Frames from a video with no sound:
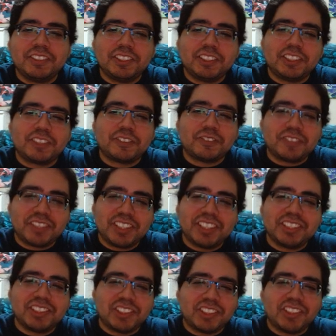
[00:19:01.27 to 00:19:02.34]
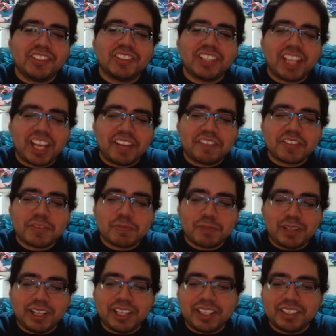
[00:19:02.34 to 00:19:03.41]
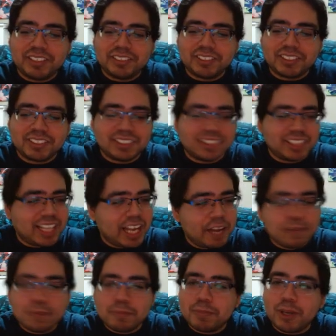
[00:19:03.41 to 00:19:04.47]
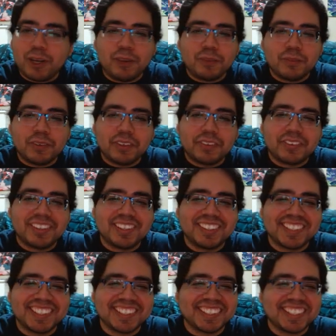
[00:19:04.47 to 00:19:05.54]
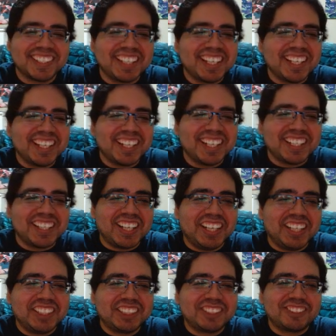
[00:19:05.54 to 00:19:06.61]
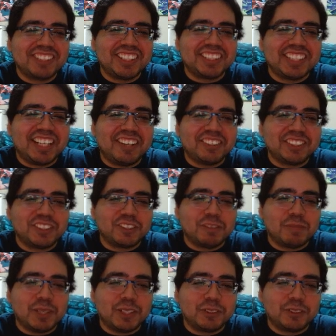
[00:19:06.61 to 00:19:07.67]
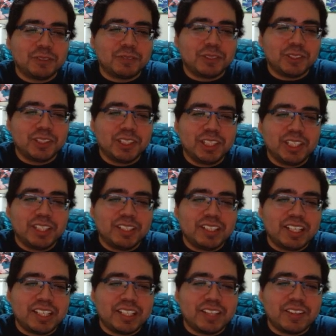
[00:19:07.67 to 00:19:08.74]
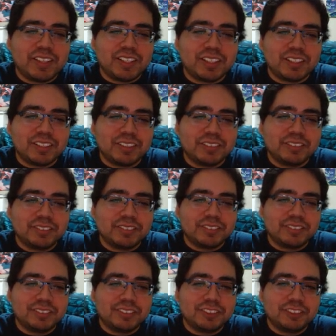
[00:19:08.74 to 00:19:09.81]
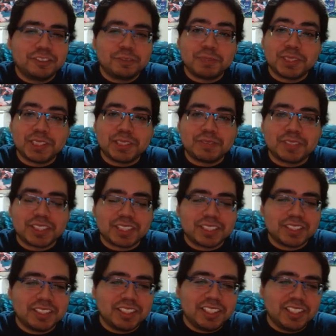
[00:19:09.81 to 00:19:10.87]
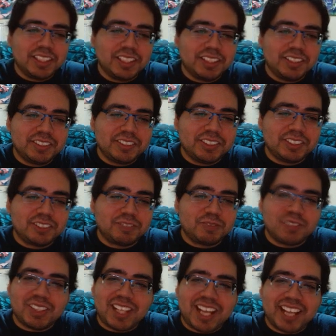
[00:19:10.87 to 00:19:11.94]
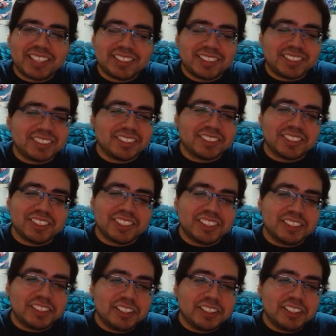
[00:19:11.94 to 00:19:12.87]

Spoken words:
just like a really chill game to play, just and have a ball with, and not stress out so much over anything specific. Just relaxing and good.